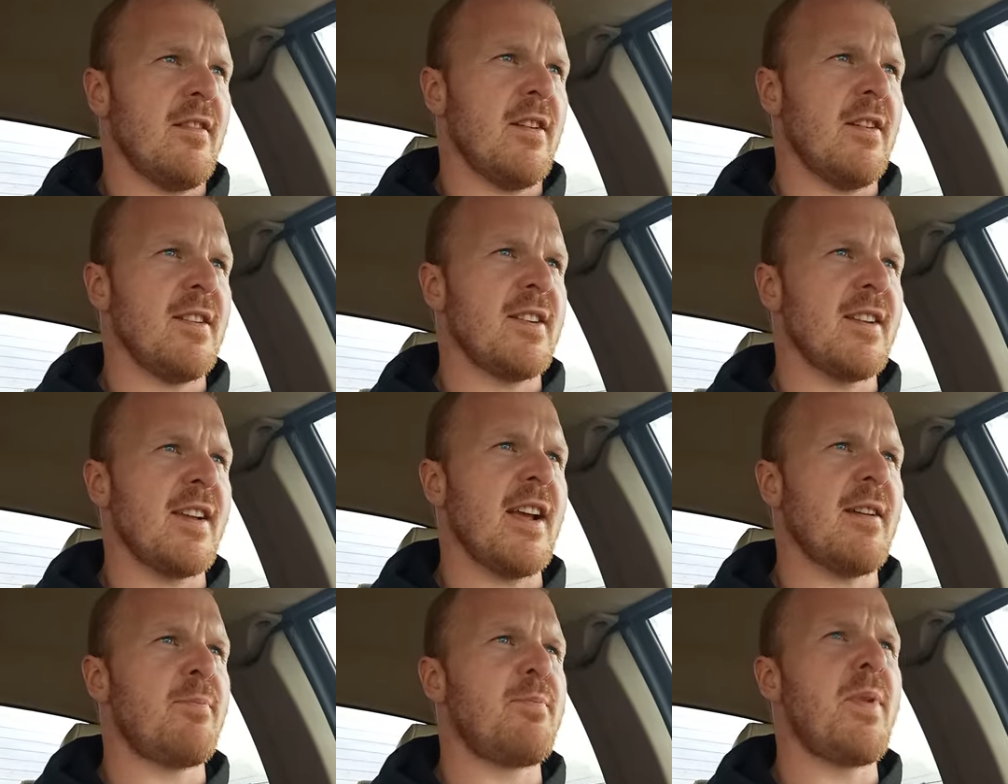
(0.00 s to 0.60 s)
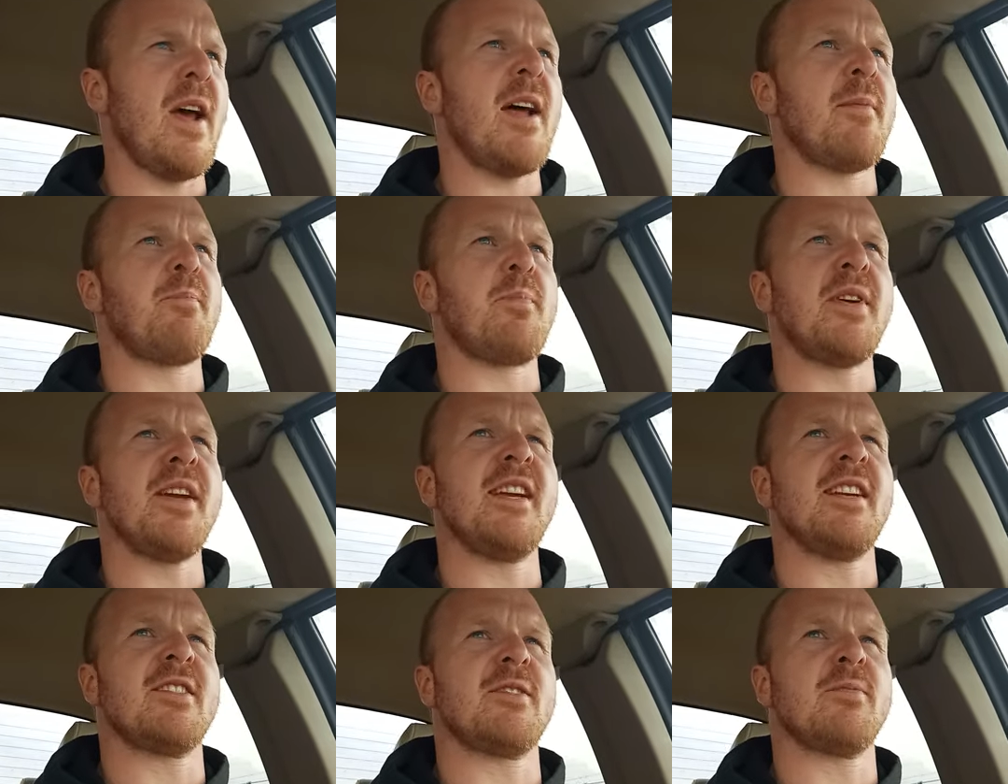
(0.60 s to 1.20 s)
and at,
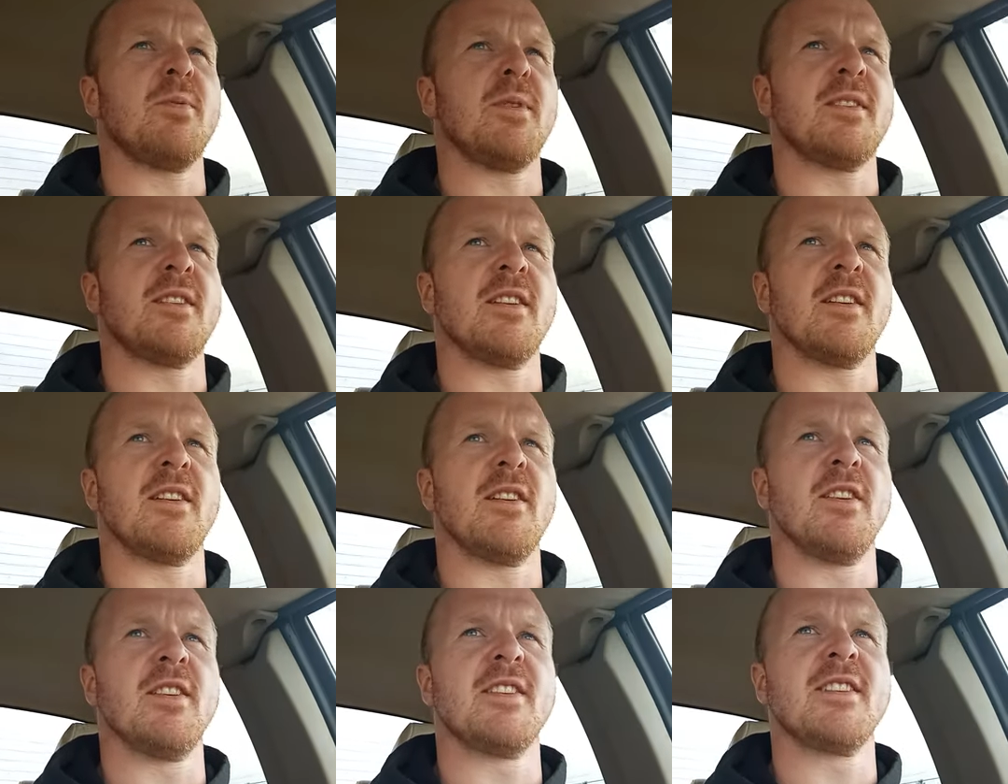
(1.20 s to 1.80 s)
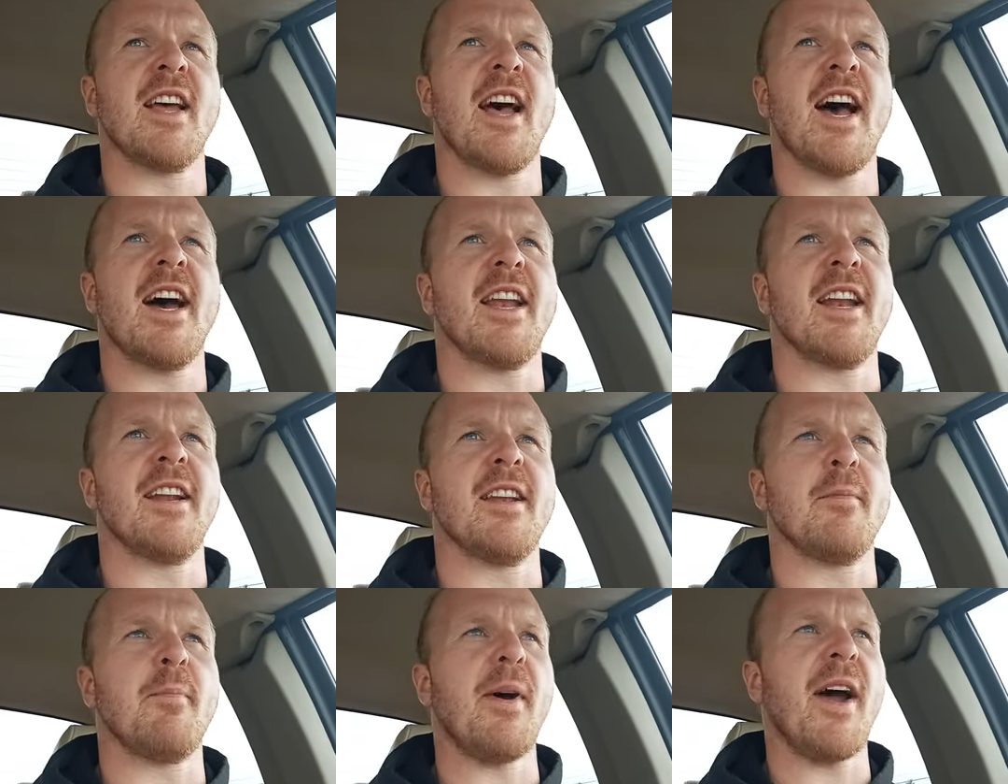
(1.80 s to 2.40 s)
peace with the good
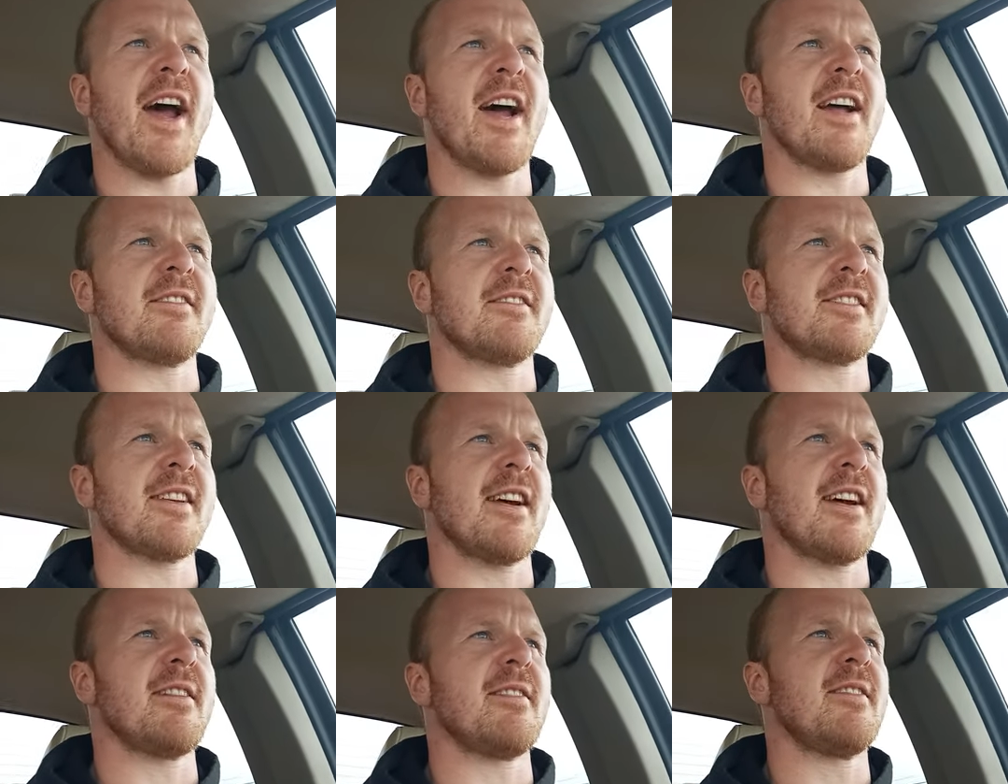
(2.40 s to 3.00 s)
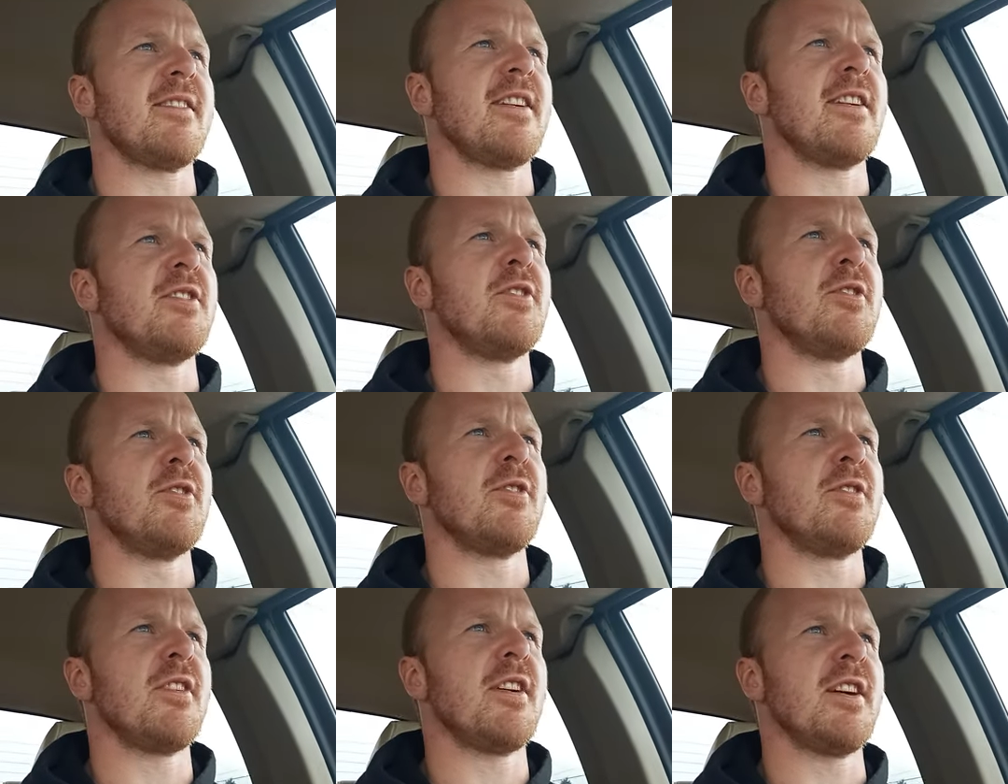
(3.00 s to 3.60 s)
side and the bad side and in
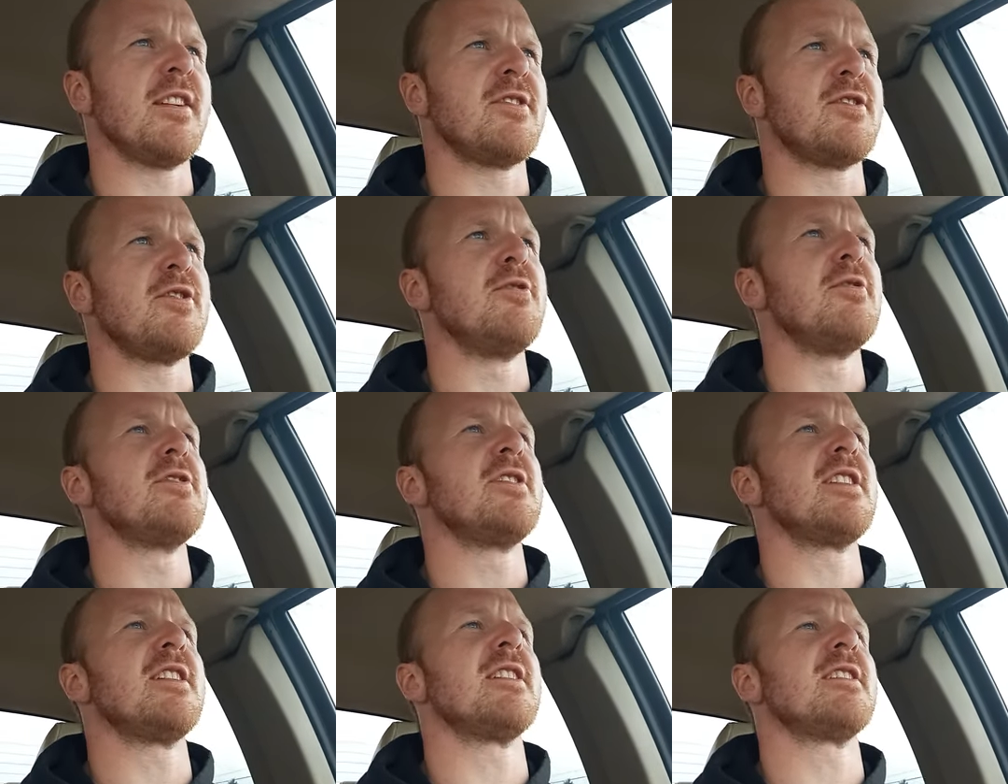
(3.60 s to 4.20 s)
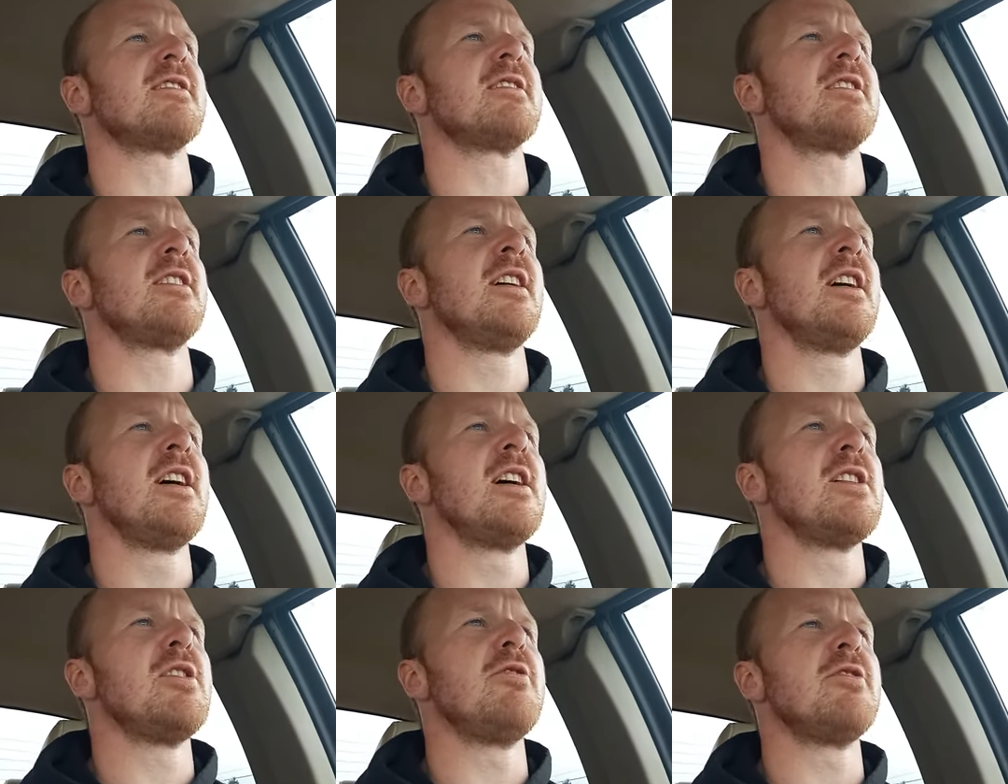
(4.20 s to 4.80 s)
you and using it to,
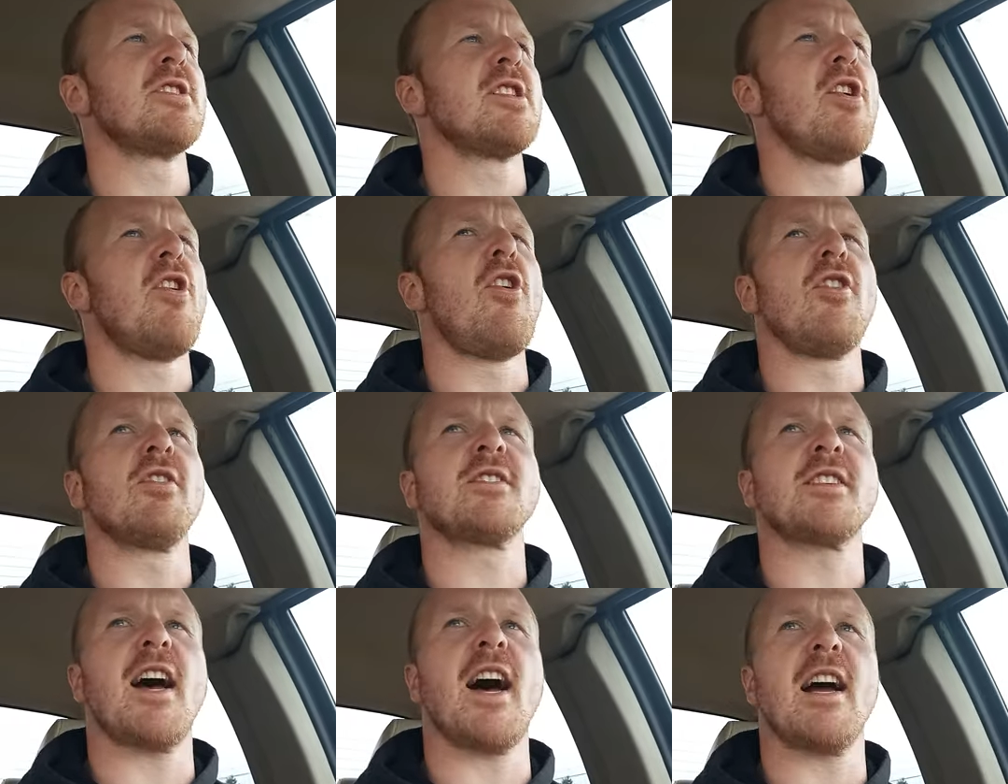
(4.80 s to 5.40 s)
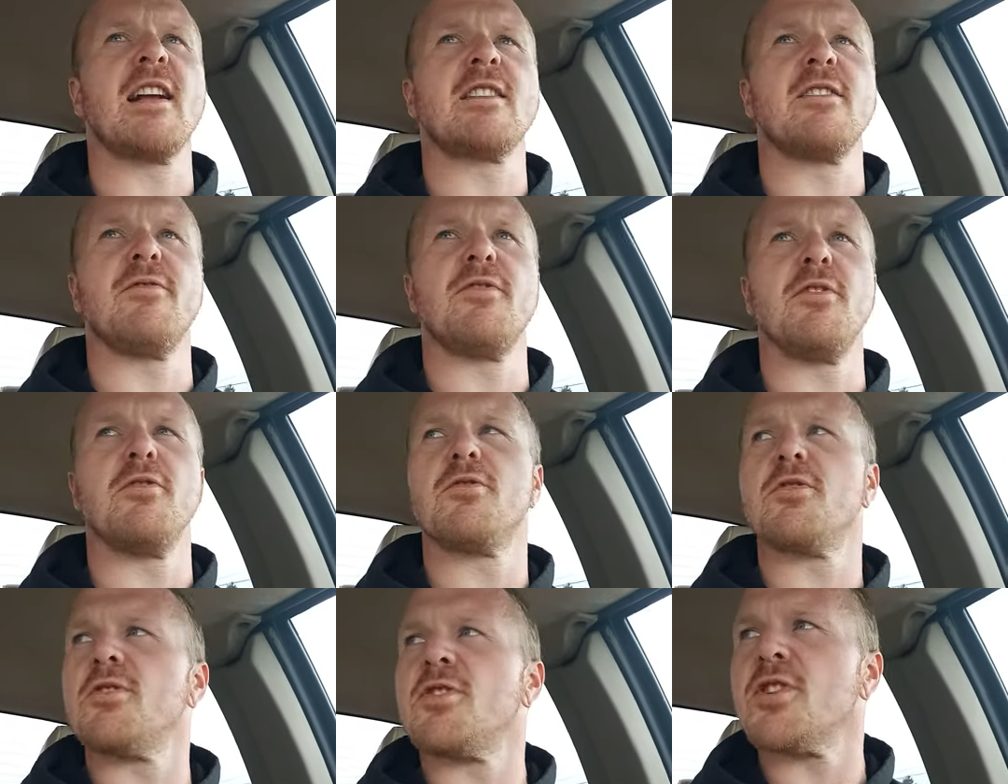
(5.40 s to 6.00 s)
using all sides of
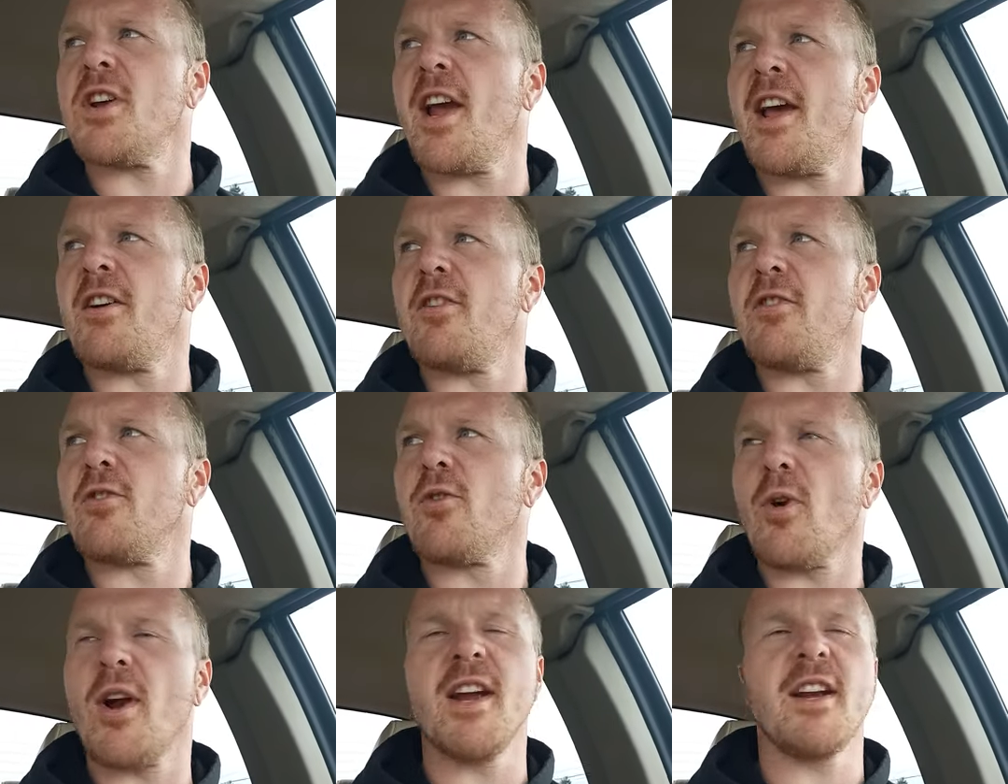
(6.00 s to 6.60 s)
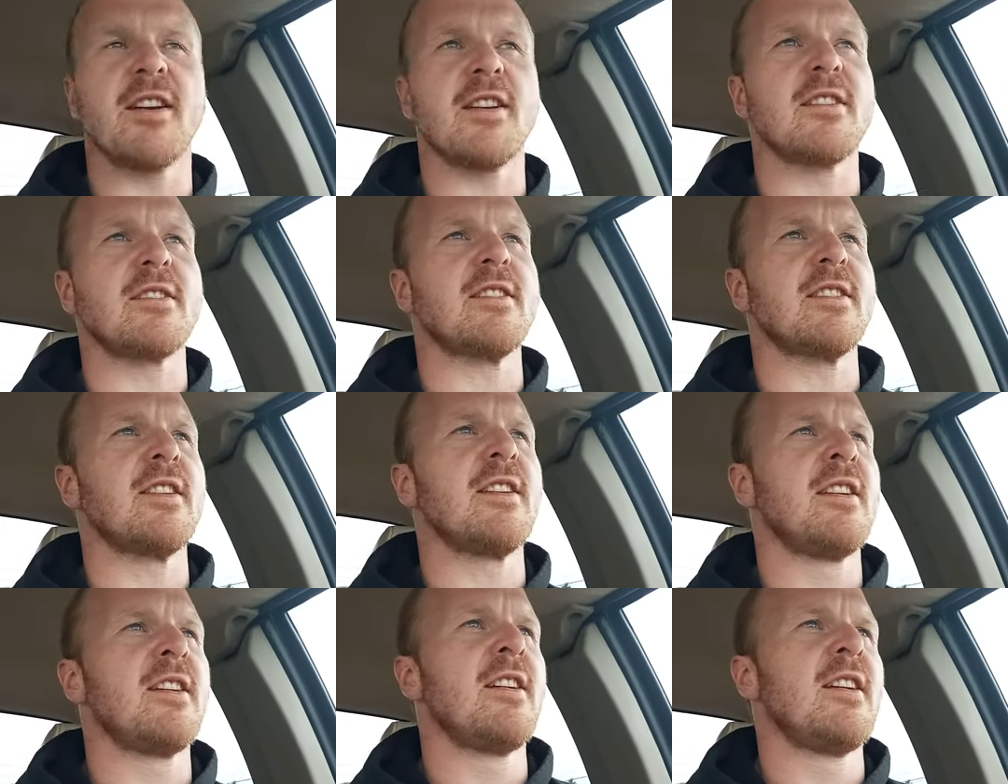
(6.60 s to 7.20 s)
you to channel
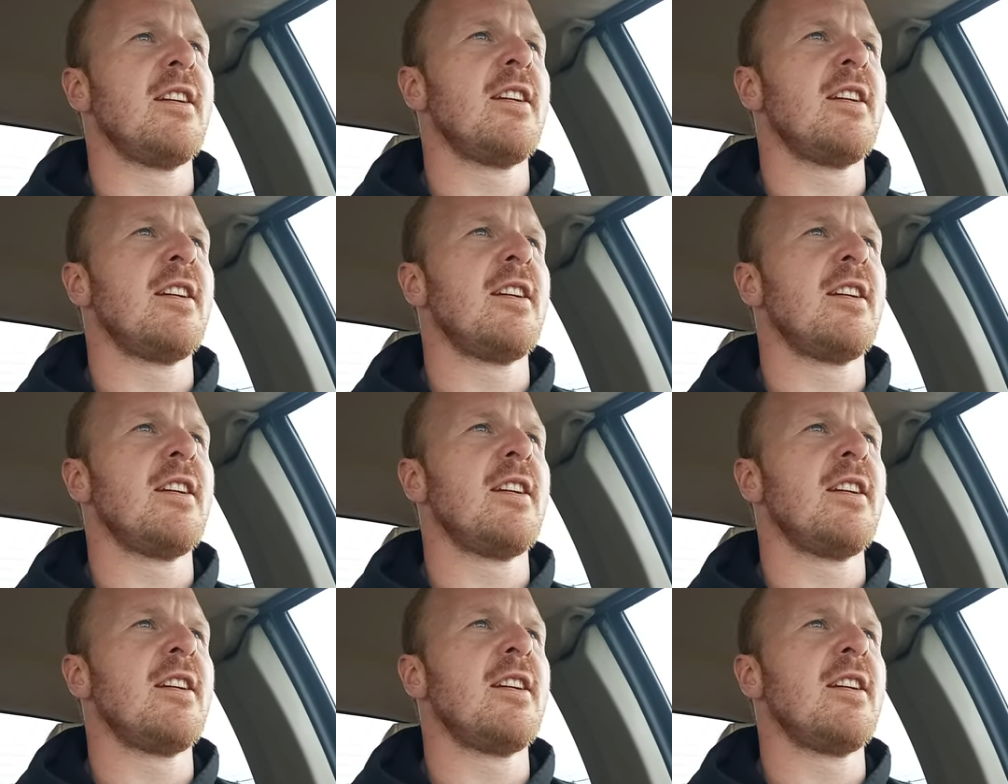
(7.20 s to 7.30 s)
greatness